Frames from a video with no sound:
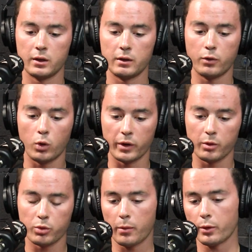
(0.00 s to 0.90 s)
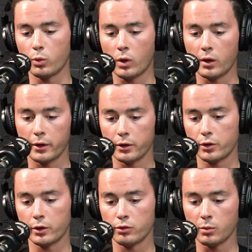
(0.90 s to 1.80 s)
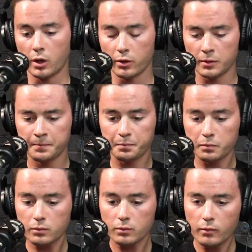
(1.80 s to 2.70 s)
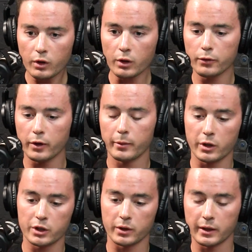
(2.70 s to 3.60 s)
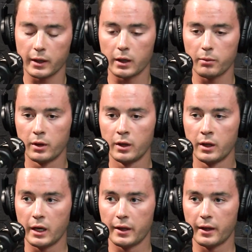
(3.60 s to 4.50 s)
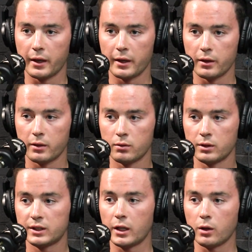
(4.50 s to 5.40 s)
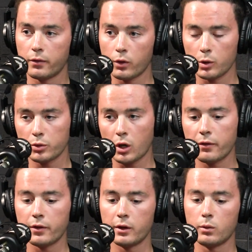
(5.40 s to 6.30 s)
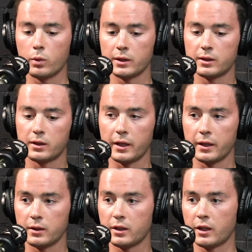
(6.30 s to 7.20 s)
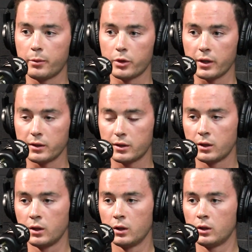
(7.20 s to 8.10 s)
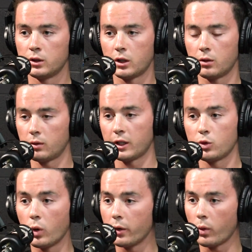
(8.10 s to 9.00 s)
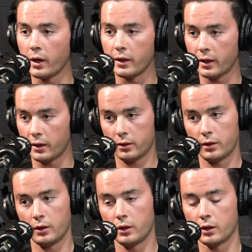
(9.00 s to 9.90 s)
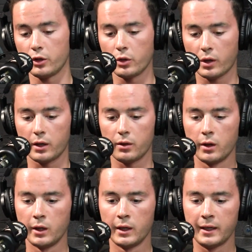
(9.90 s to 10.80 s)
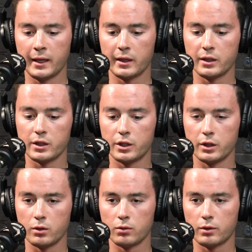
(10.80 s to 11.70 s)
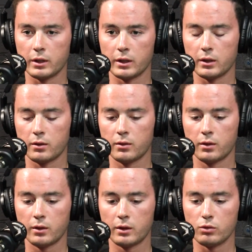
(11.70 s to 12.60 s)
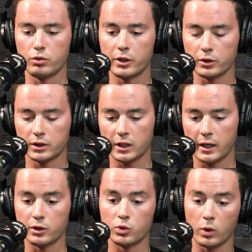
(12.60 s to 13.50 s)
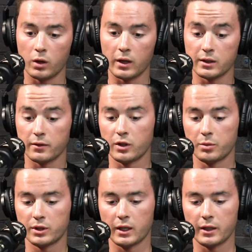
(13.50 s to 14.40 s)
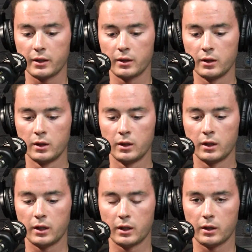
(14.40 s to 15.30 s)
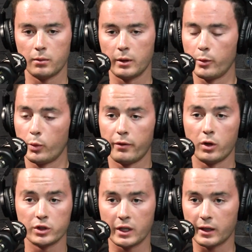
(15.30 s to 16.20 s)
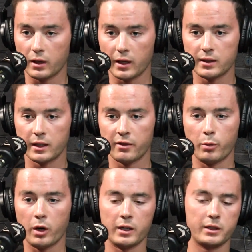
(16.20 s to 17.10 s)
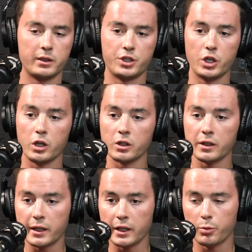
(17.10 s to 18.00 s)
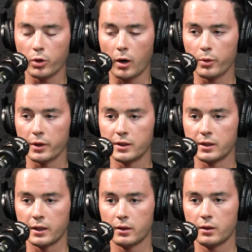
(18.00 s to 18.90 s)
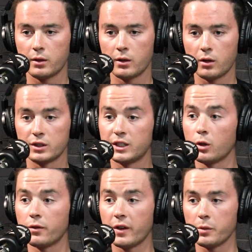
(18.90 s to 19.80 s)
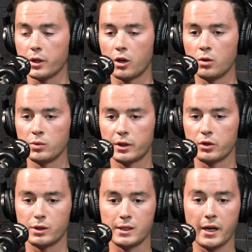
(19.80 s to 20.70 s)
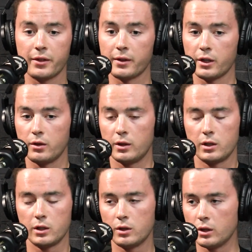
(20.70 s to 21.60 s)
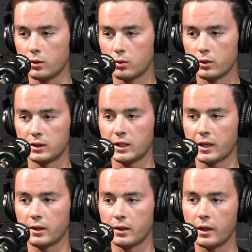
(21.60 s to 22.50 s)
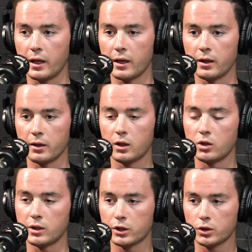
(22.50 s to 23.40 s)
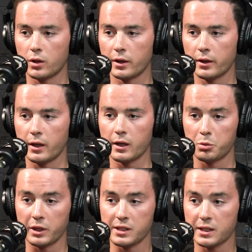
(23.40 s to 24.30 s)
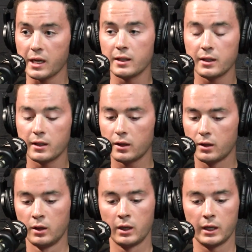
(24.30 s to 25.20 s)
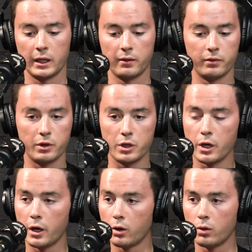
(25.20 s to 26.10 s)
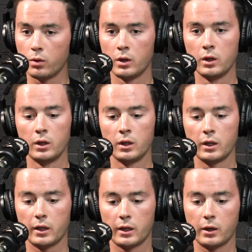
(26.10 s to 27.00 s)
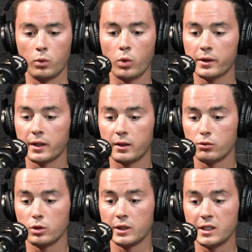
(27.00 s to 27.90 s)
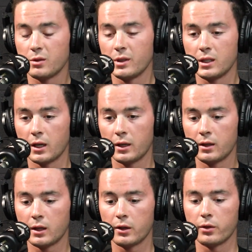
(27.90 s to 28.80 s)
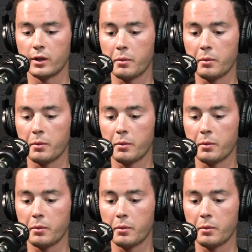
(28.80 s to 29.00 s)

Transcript: holding the property while they were doing the remodel from the rental income, and then sell it for a profit once they did the upgrades. So that's one way that you can get into the rental side as well as the flip side. We've also had clients that have bought turnkey properties that are single family homes that there's nothing that you need to do to. The second they close escrow on it, they can place a tenant in it and have no work that really needs to be done other than